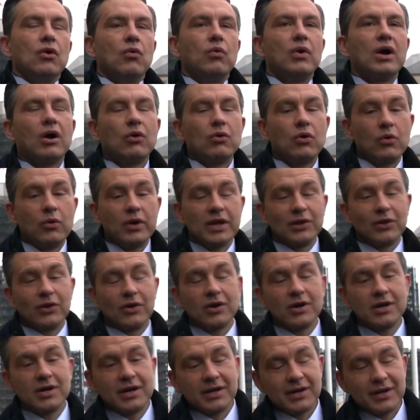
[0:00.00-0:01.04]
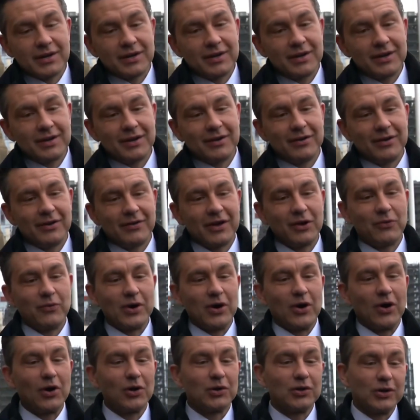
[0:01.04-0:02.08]
Well, what we learned, I think we
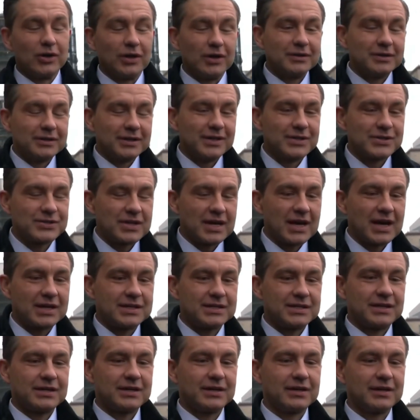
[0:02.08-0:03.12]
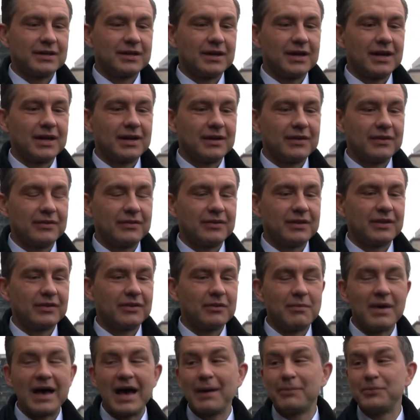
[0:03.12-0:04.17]
all learned, is that
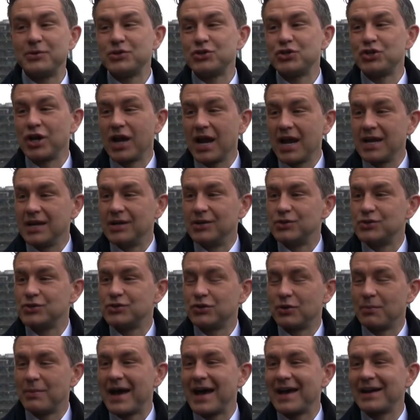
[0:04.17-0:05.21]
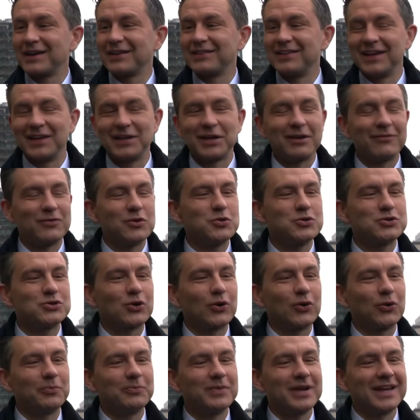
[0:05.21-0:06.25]
the map has changed dramatically. Like if you had
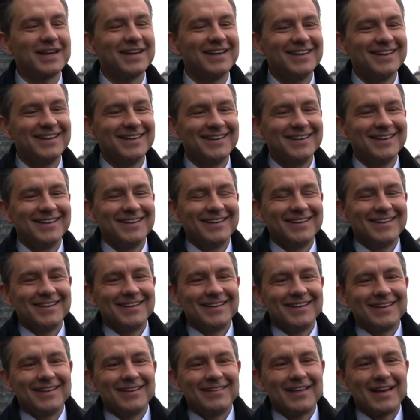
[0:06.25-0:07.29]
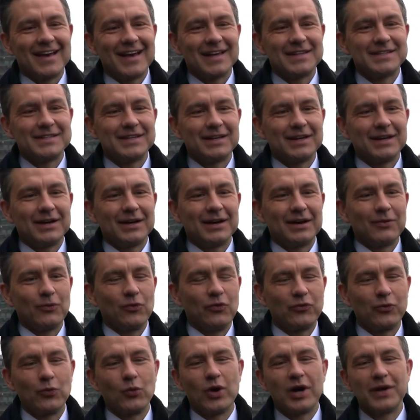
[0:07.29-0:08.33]
told me that,
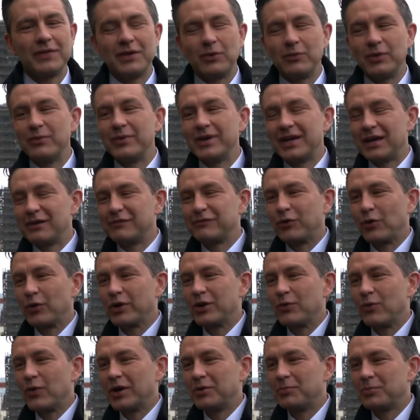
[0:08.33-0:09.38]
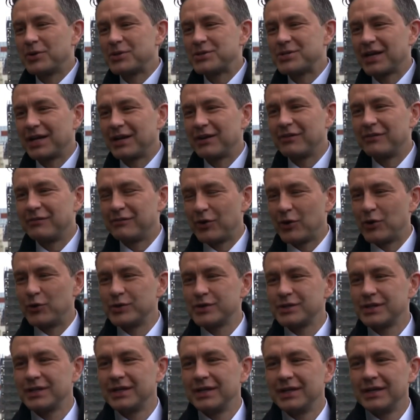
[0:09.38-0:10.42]
for one, that we would get 41% of the
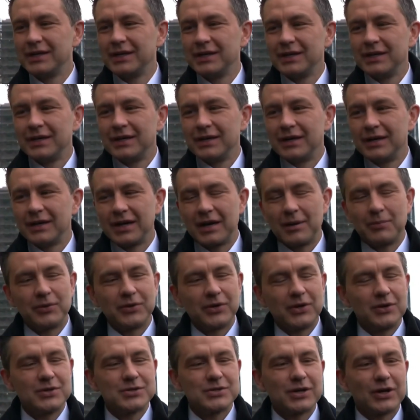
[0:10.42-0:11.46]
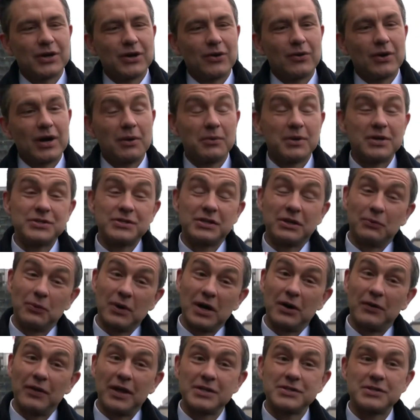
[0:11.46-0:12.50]
vote a couple years ago, I would have said,
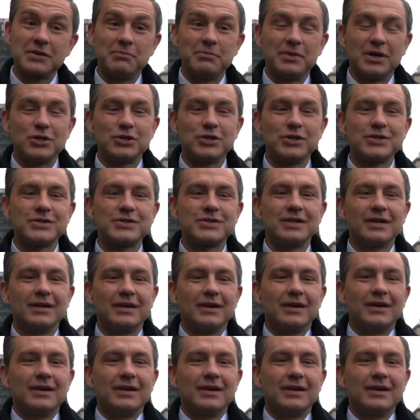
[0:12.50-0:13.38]
wow, that's ambitious.